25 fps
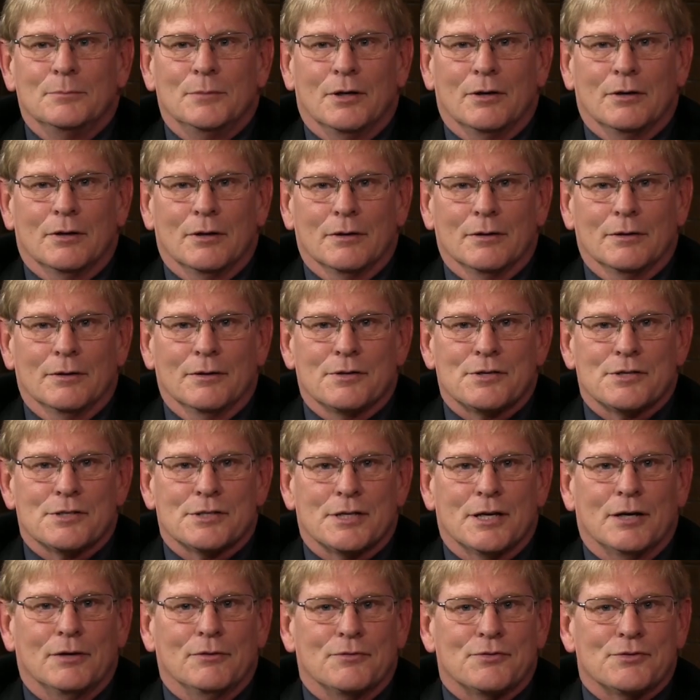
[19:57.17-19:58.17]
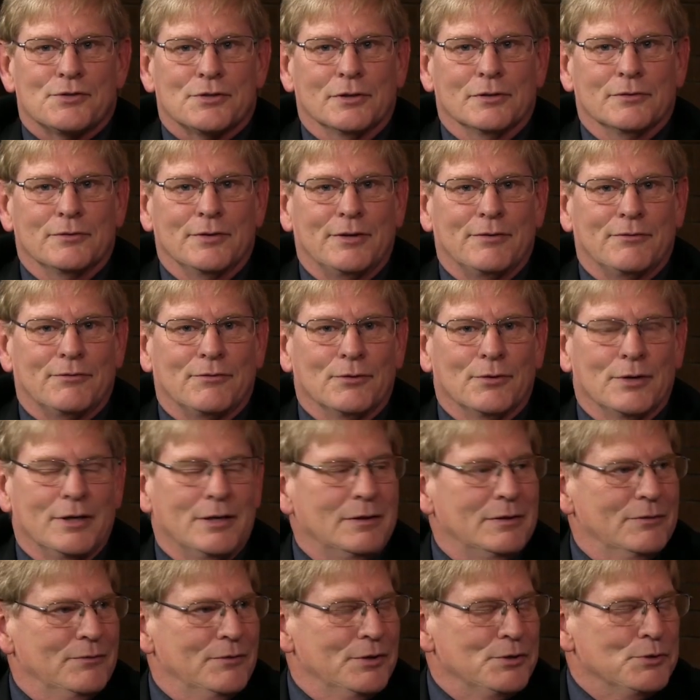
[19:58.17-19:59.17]
are self-serving for
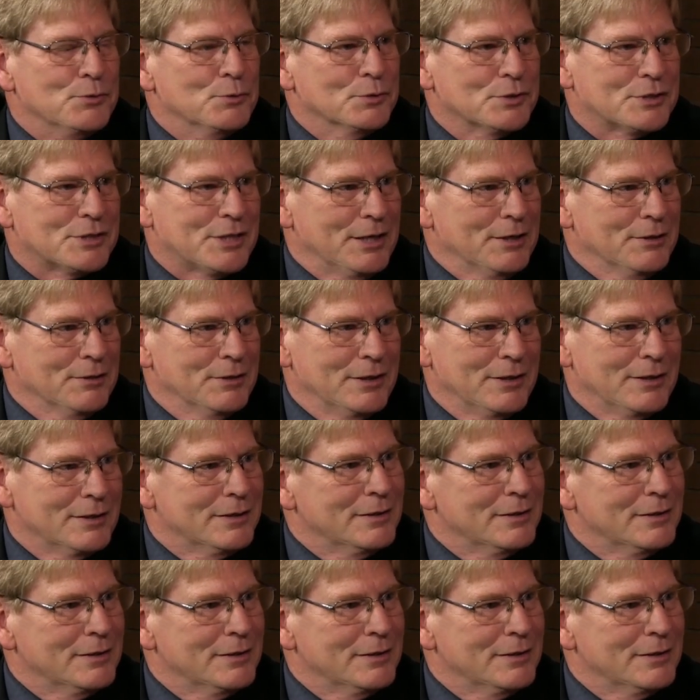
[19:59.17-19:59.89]
individuals carrying